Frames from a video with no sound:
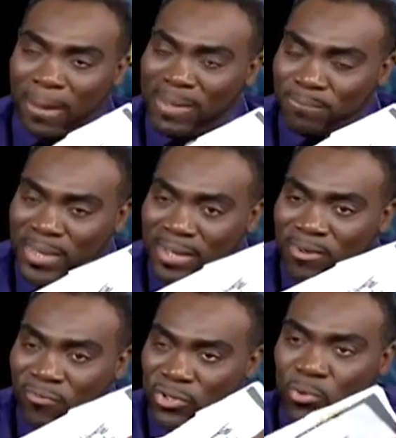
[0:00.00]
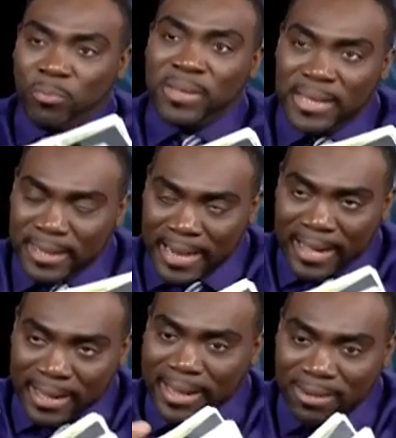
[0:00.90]
mean, for you being in
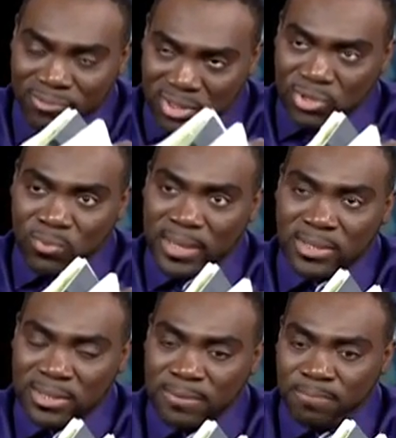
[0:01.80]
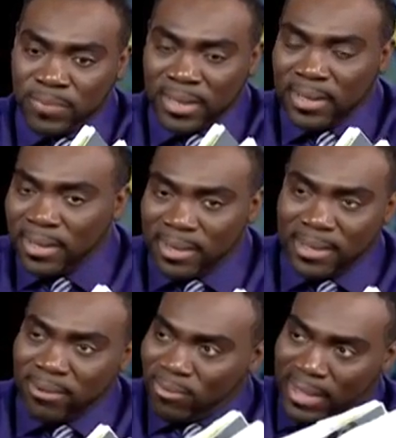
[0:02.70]
that kind of situation,
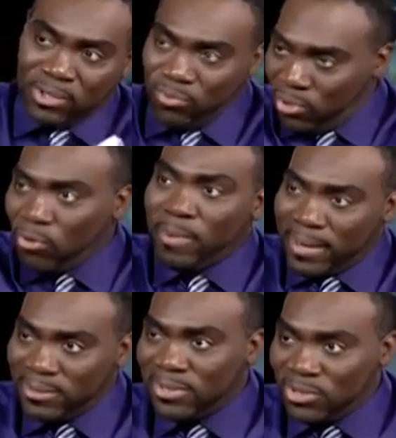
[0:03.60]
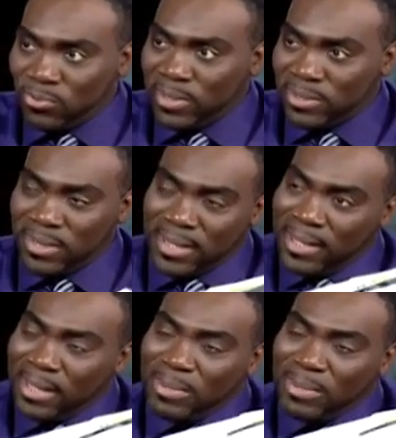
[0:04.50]
now, and you know about his situation. Mm. I